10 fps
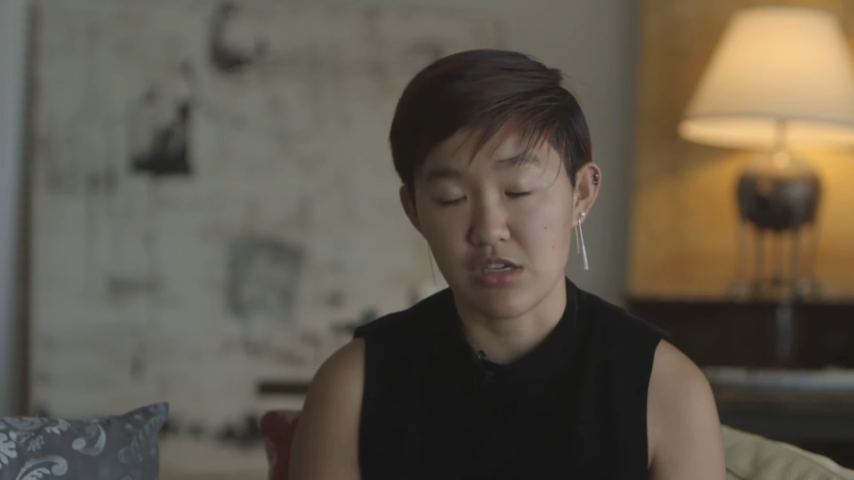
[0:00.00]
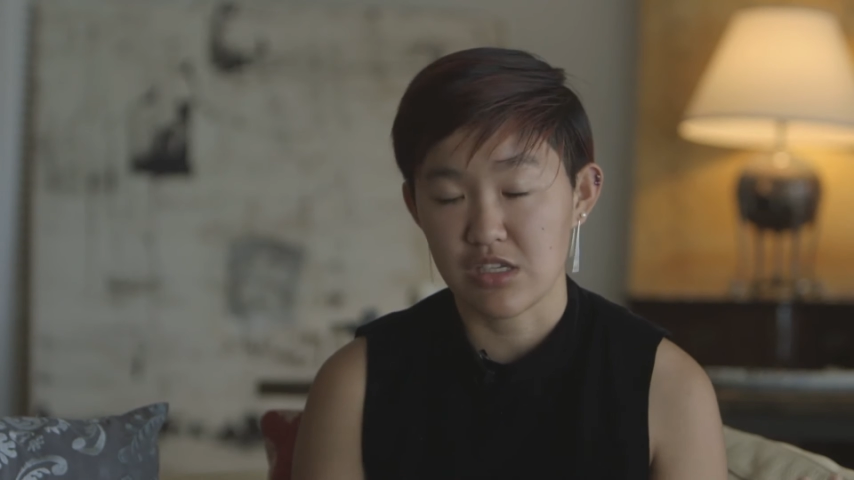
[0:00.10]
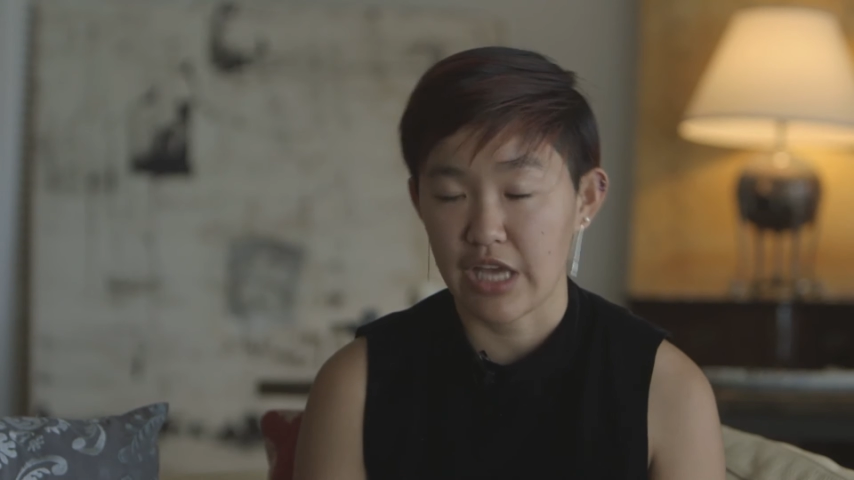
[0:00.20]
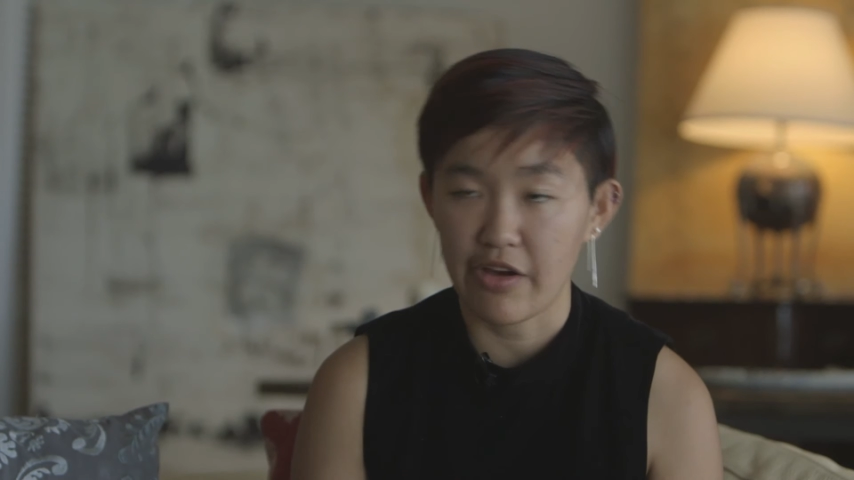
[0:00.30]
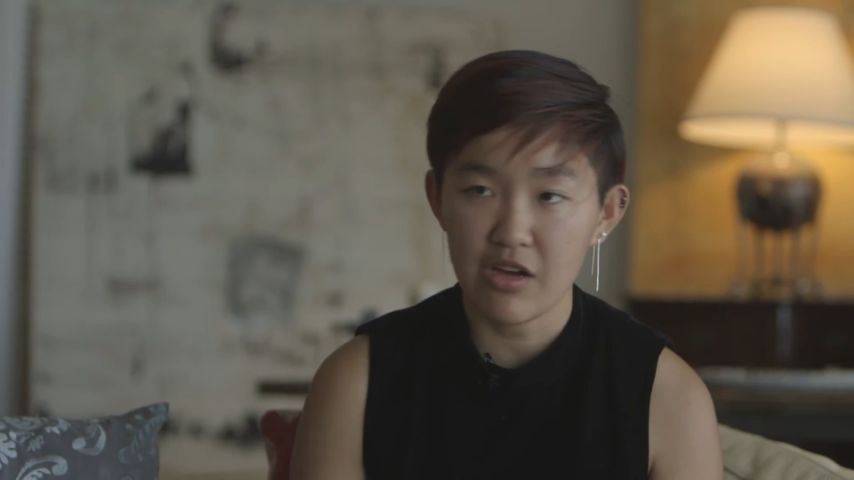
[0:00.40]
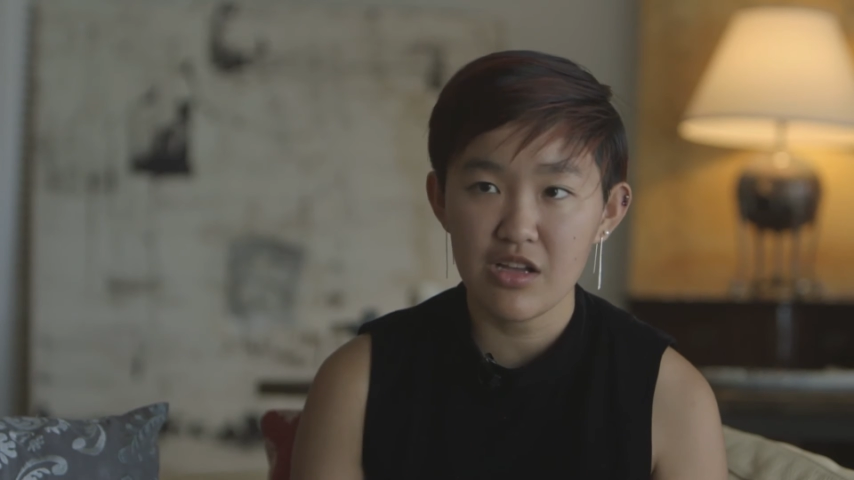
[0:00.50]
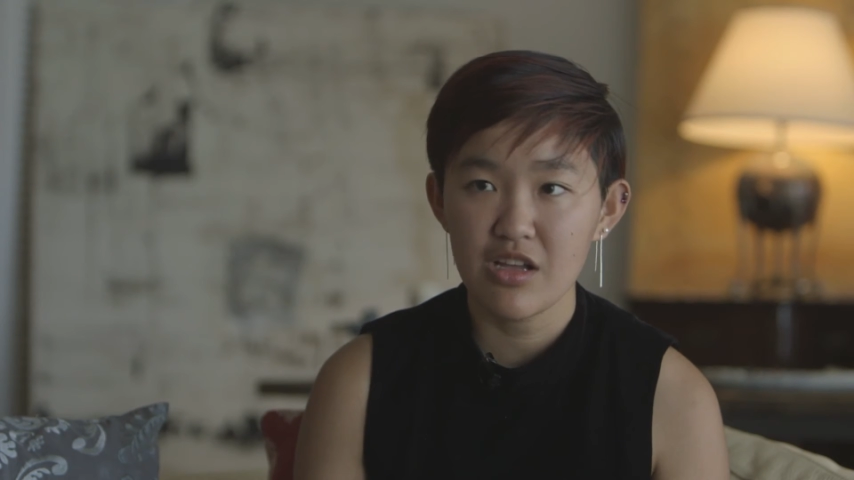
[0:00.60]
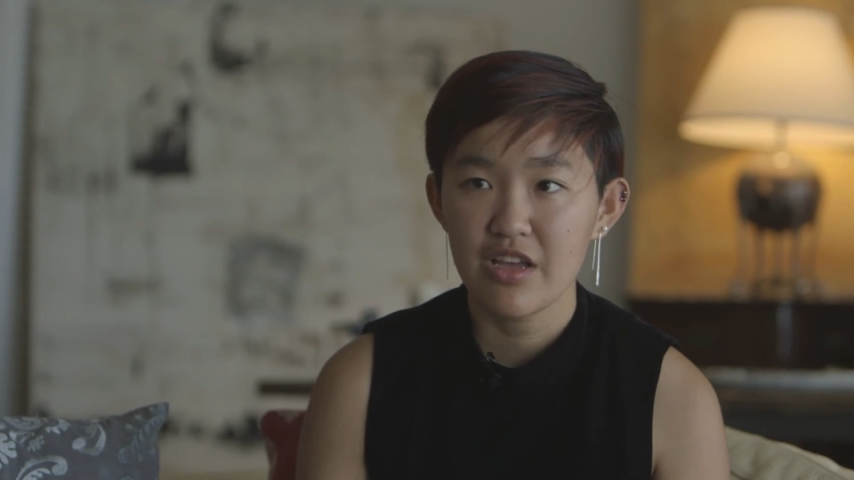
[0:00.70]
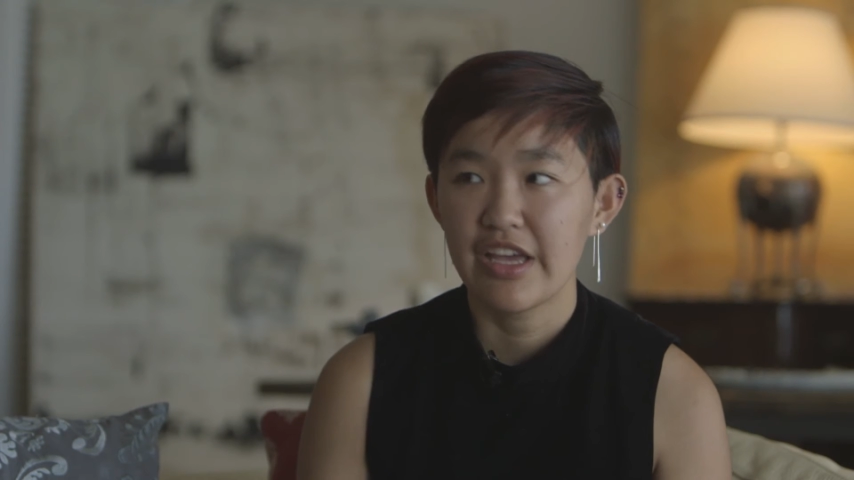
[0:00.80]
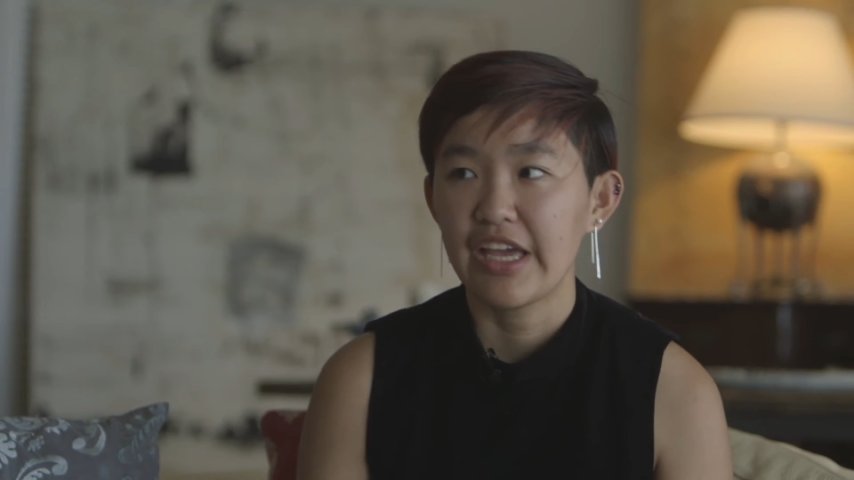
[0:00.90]
scale.
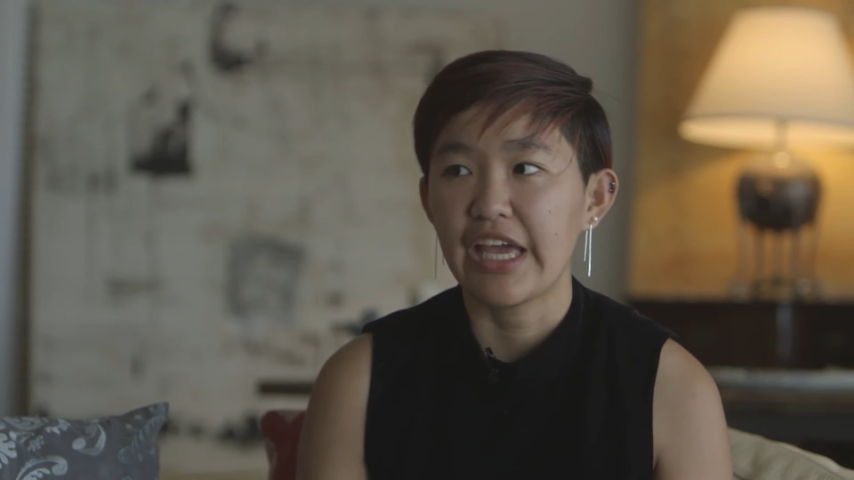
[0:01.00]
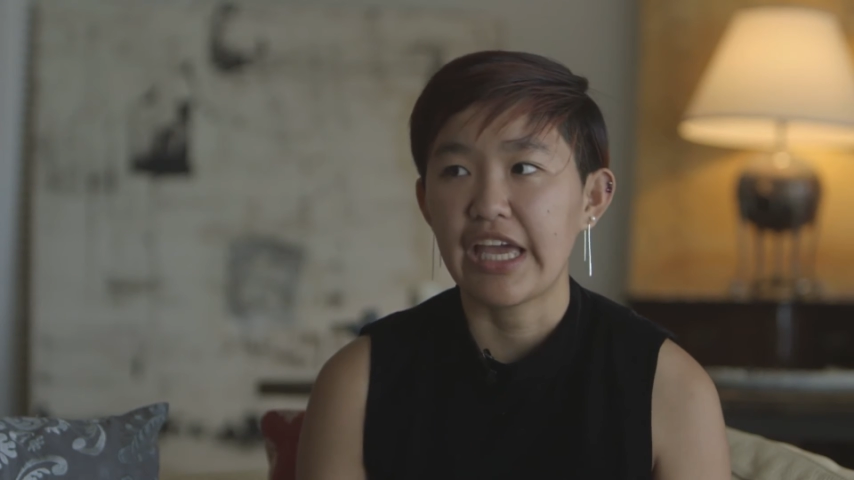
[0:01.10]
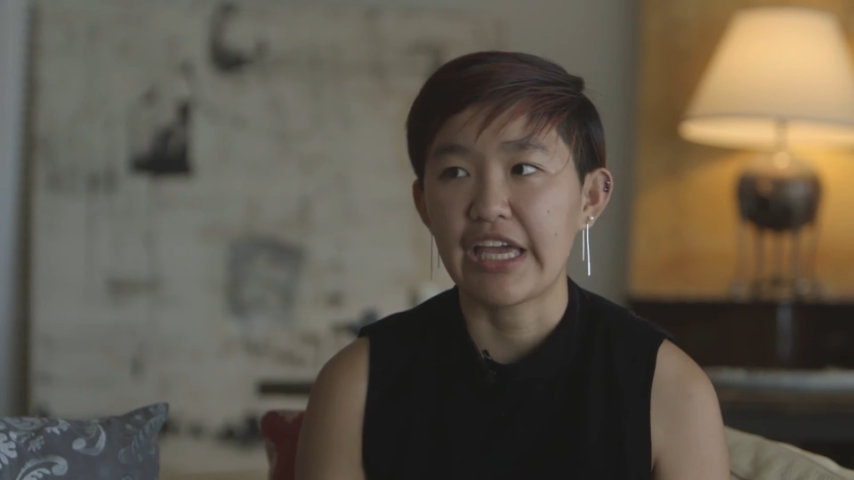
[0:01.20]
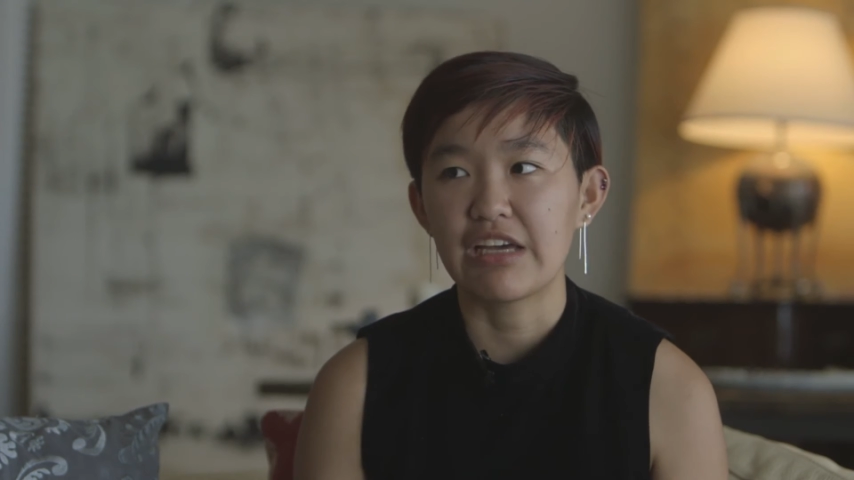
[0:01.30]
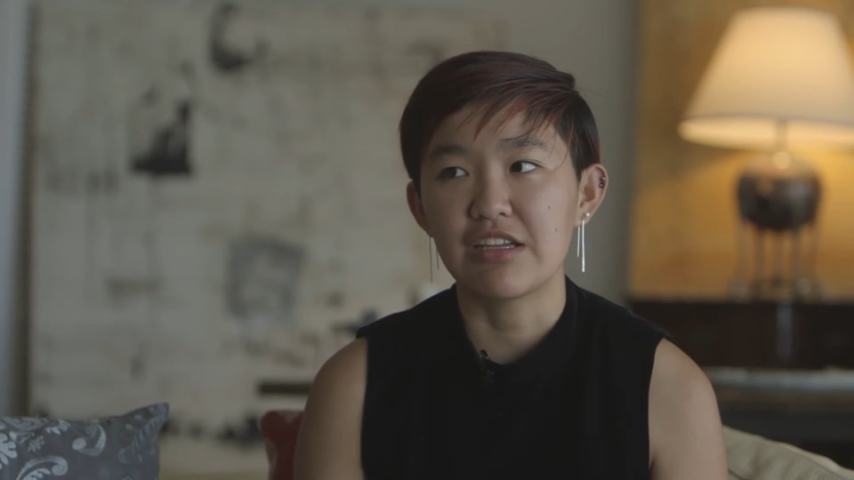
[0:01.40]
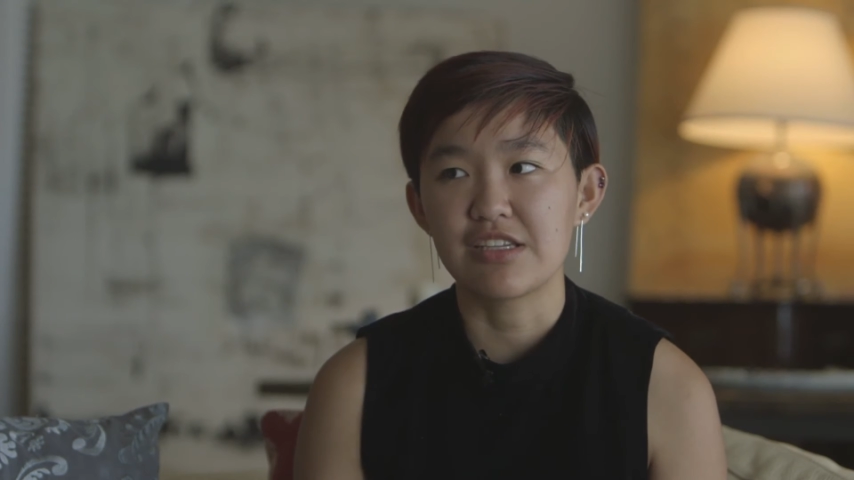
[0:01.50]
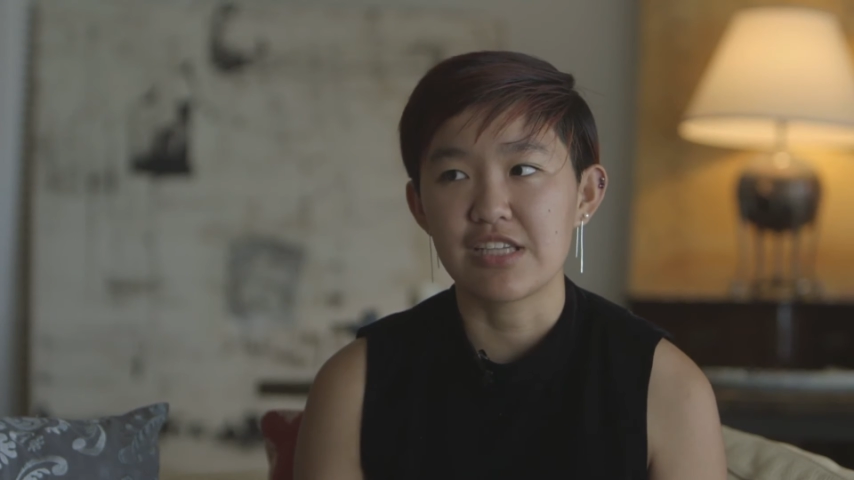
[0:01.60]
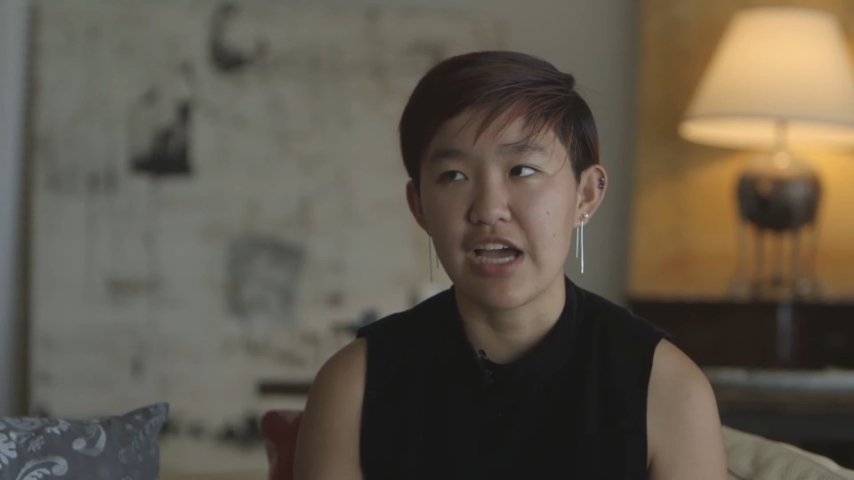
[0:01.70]
And